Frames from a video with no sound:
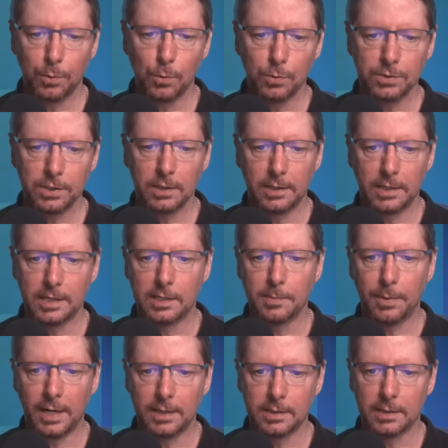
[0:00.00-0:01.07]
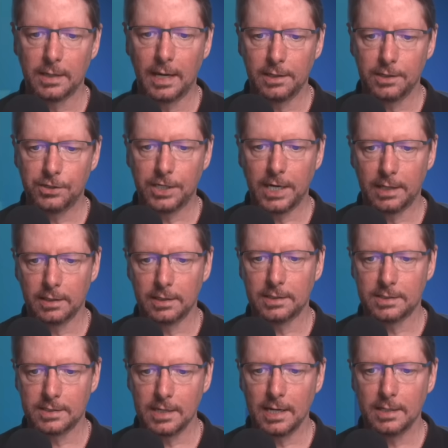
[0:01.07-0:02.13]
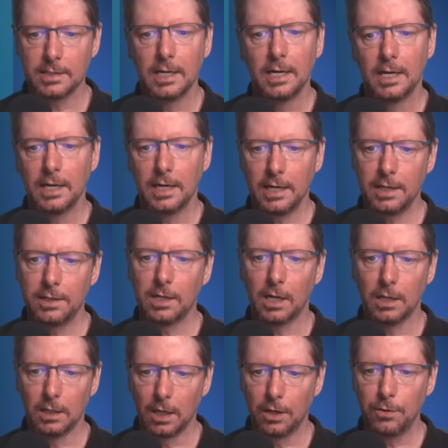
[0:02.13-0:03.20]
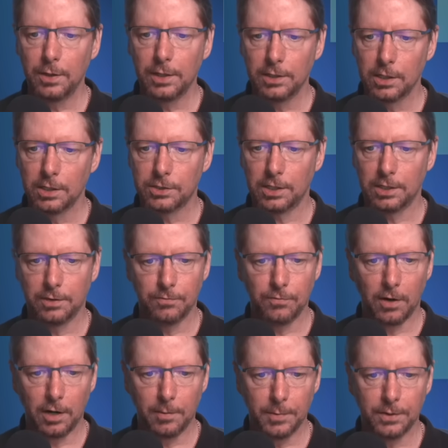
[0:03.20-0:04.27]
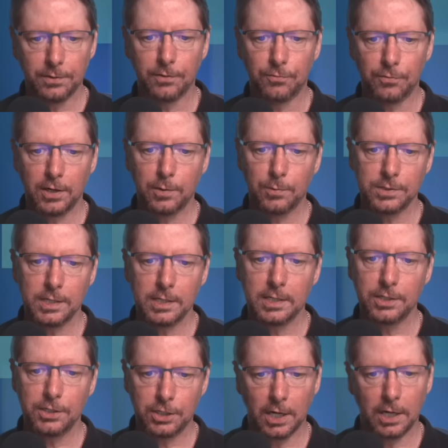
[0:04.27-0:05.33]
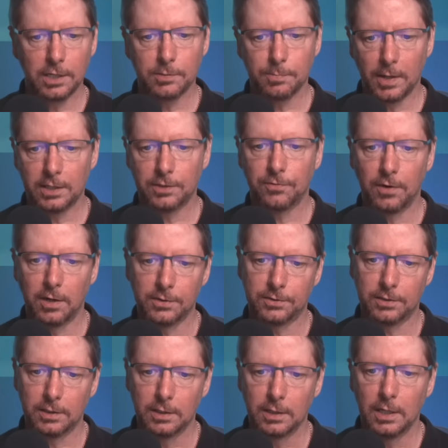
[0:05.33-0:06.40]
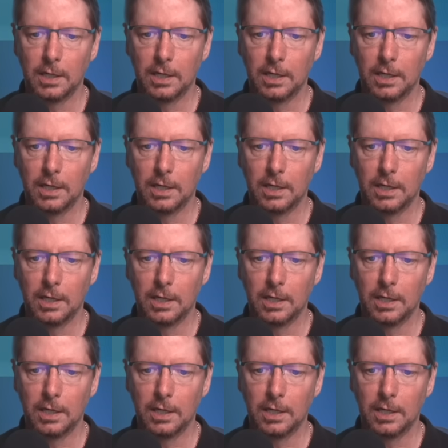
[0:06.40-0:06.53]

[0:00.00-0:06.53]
Porter, an independent energy analyst, said, "In a low inertia environment, the frequency can change much faster.